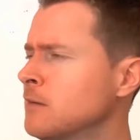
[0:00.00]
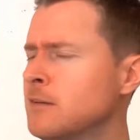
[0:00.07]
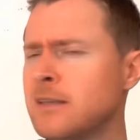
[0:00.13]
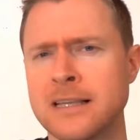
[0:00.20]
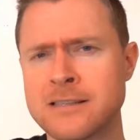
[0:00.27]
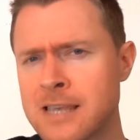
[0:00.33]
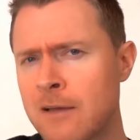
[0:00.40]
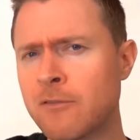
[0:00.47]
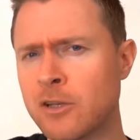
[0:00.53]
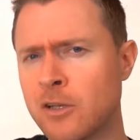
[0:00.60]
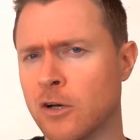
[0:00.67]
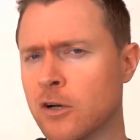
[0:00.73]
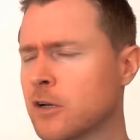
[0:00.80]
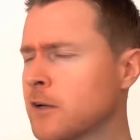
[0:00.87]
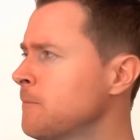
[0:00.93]
Let's have a
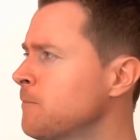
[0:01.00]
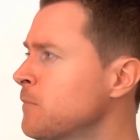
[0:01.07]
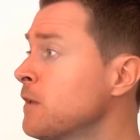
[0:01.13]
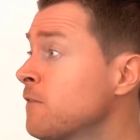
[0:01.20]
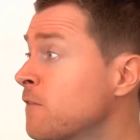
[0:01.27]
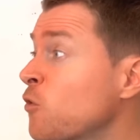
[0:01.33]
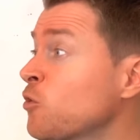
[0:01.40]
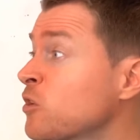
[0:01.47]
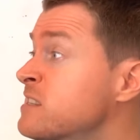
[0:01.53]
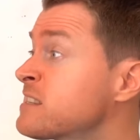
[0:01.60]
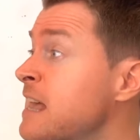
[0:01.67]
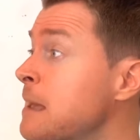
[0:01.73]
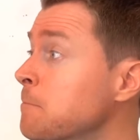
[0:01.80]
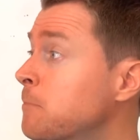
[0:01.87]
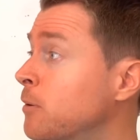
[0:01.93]
look. For
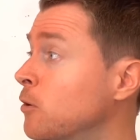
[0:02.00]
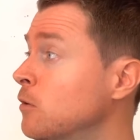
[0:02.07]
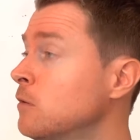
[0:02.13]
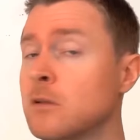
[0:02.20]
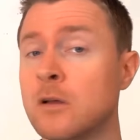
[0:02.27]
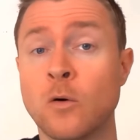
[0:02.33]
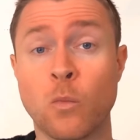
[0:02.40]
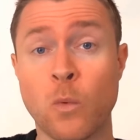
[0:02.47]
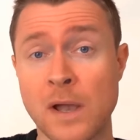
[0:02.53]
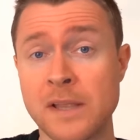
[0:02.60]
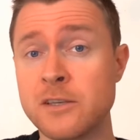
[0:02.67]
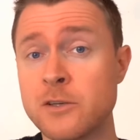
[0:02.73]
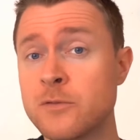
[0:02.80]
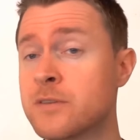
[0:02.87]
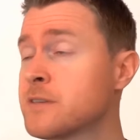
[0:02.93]
example,
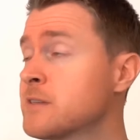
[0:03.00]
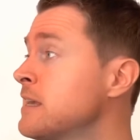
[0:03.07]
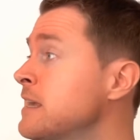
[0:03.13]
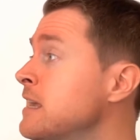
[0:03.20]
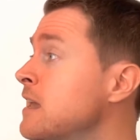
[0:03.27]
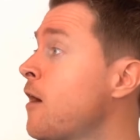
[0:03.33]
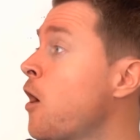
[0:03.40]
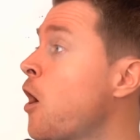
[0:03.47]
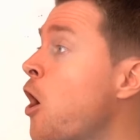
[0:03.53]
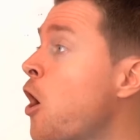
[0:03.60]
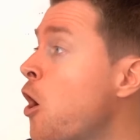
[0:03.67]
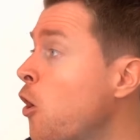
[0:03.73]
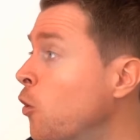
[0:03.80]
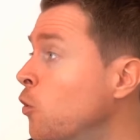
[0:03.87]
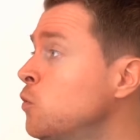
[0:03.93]
when you see
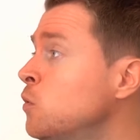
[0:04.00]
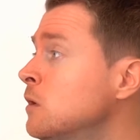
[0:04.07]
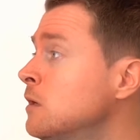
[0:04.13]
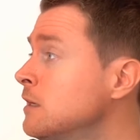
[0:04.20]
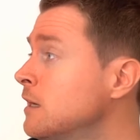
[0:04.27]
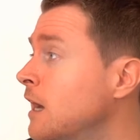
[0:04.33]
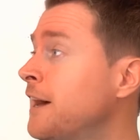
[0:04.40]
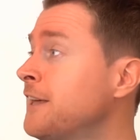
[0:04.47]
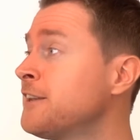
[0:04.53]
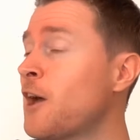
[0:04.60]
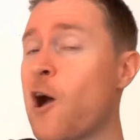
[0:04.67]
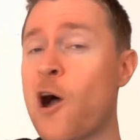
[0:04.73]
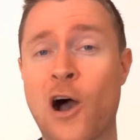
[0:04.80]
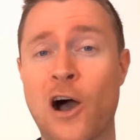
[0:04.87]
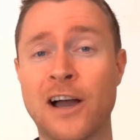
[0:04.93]
O
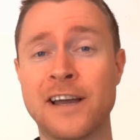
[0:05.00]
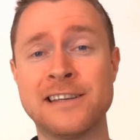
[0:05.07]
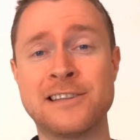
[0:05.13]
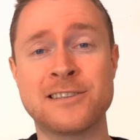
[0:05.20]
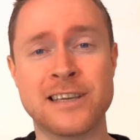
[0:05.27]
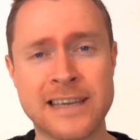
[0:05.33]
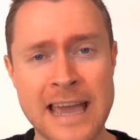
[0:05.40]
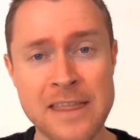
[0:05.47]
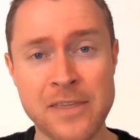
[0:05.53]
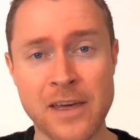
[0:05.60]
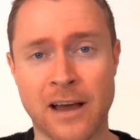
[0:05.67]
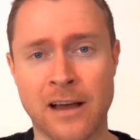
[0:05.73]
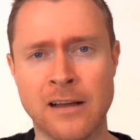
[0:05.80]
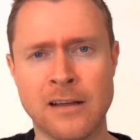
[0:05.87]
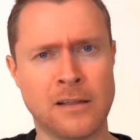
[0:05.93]
and I
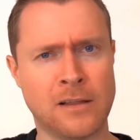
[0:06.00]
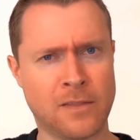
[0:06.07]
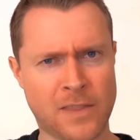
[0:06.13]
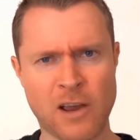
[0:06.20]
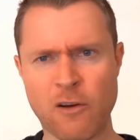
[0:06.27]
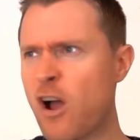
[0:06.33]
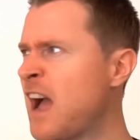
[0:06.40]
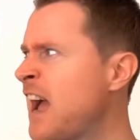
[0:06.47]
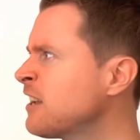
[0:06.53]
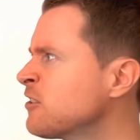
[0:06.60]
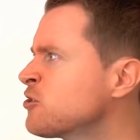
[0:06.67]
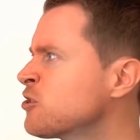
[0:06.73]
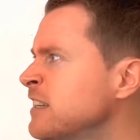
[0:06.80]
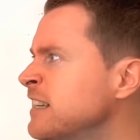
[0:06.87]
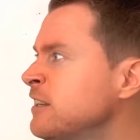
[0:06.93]
together, there are
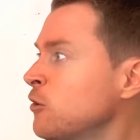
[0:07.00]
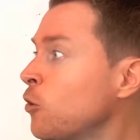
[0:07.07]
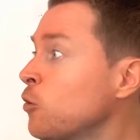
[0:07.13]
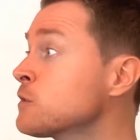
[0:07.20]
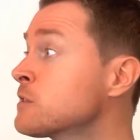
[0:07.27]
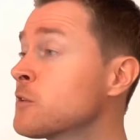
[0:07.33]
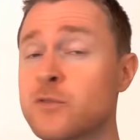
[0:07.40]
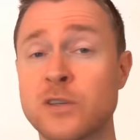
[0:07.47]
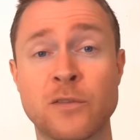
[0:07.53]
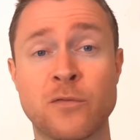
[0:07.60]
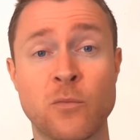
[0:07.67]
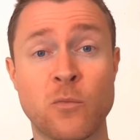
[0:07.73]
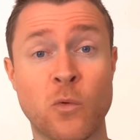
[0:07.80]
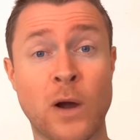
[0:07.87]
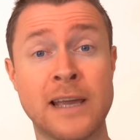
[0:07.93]
actually lots of
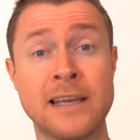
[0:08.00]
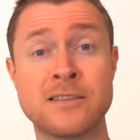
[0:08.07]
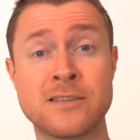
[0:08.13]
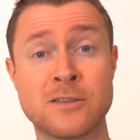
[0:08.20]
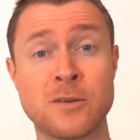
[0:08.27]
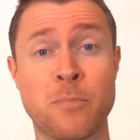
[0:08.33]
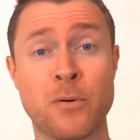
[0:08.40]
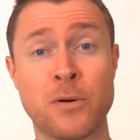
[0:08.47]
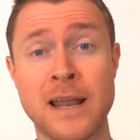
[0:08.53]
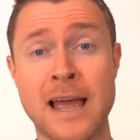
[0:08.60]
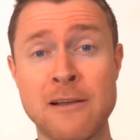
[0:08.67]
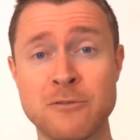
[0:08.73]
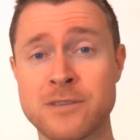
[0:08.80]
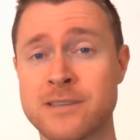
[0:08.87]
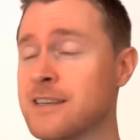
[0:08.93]
different ways to
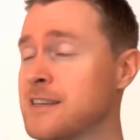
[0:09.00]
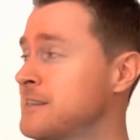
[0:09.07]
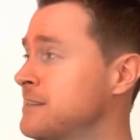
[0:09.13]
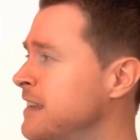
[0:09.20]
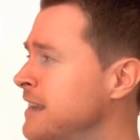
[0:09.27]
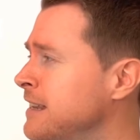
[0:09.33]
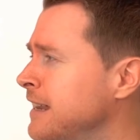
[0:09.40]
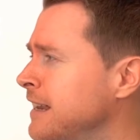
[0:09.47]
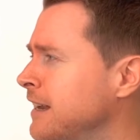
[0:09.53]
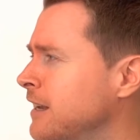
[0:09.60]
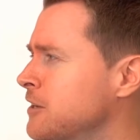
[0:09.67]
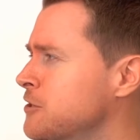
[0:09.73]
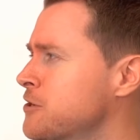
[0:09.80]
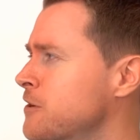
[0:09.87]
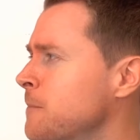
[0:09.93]
pronounce this in
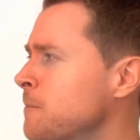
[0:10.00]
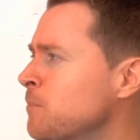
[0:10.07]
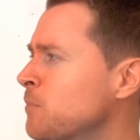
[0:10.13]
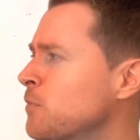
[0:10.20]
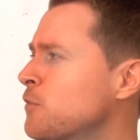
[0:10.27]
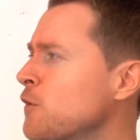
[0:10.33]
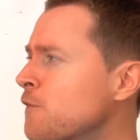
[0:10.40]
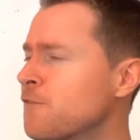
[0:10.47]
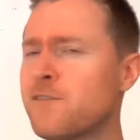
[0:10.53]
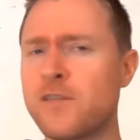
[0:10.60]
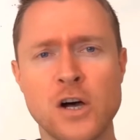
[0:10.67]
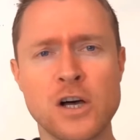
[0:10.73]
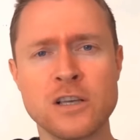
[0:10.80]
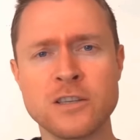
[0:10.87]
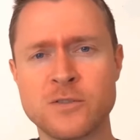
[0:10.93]
English. The
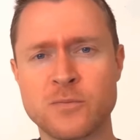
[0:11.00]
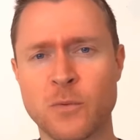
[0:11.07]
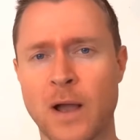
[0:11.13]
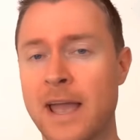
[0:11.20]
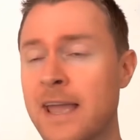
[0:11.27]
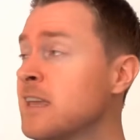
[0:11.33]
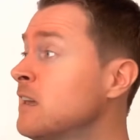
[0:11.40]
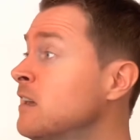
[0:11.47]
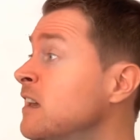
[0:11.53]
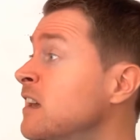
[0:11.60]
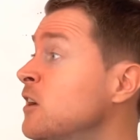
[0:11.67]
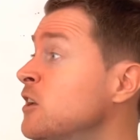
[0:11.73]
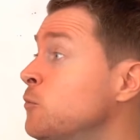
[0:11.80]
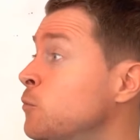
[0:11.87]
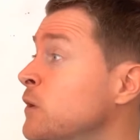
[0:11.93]
first way
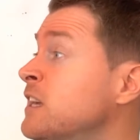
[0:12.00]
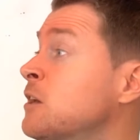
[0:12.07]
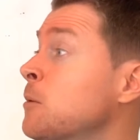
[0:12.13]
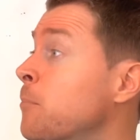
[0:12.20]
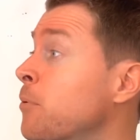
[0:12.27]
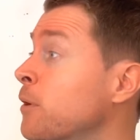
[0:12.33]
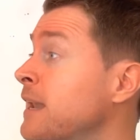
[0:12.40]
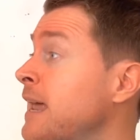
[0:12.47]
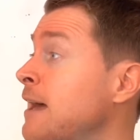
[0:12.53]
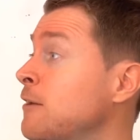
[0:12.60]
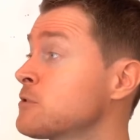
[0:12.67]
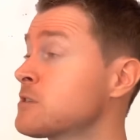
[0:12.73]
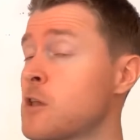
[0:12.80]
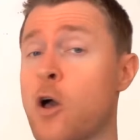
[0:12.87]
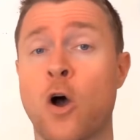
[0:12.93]
we can
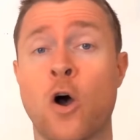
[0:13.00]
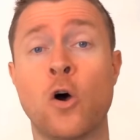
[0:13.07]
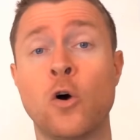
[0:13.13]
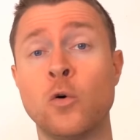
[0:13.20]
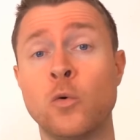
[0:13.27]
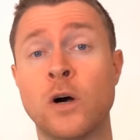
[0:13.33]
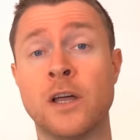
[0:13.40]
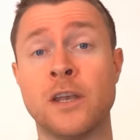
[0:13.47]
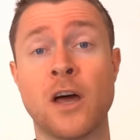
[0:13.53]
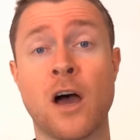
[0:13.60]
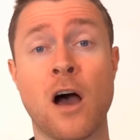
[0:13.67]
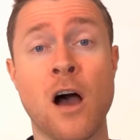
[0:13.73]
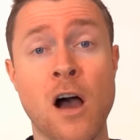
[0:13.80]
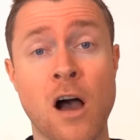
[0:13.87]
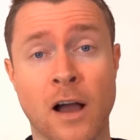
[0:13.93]
pronounce O and
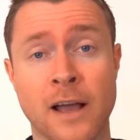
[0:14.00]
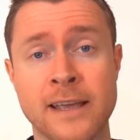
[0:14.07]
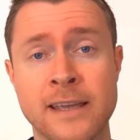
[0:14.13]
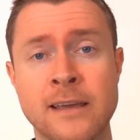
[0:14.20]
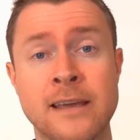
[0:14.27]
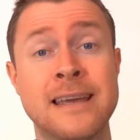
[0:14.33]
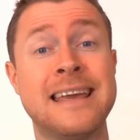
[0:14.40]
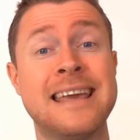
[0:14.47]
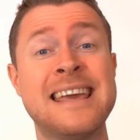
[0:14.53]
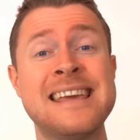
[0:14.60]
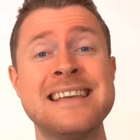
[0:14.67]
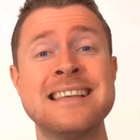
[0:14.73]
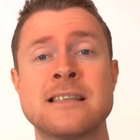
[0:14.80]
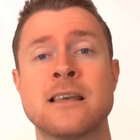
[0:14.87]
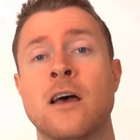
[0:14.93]
I
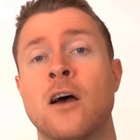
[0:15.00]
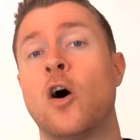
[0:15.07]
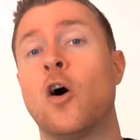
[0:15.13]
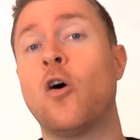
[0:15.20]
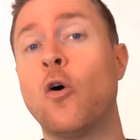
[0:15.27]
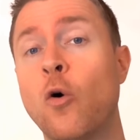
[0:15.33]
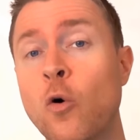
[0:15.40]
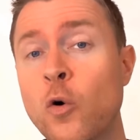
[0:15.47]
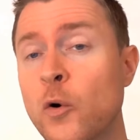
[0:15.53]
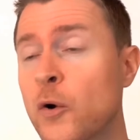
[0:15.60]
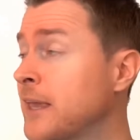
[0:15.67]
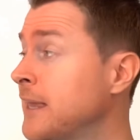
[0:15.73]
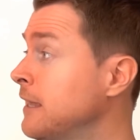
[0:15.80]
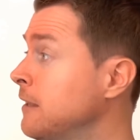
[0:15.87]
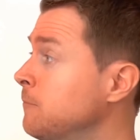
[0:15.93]
is
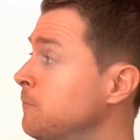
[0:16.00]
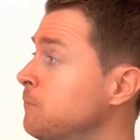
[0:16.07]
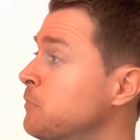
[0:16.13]
oi.